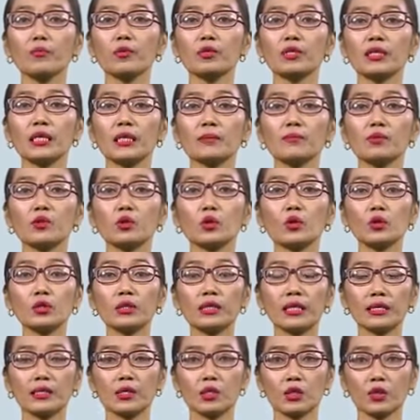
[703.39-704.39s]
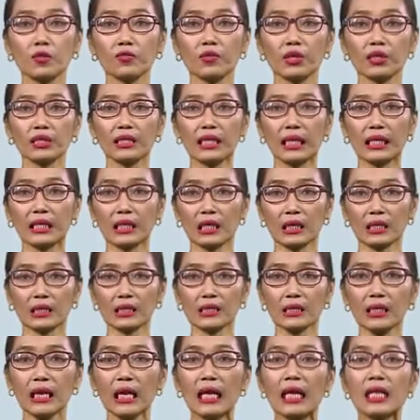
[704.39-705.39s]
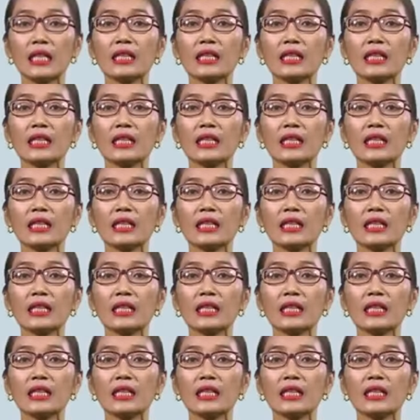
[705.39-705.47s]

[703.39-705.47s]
Muslim sultans of the Deccan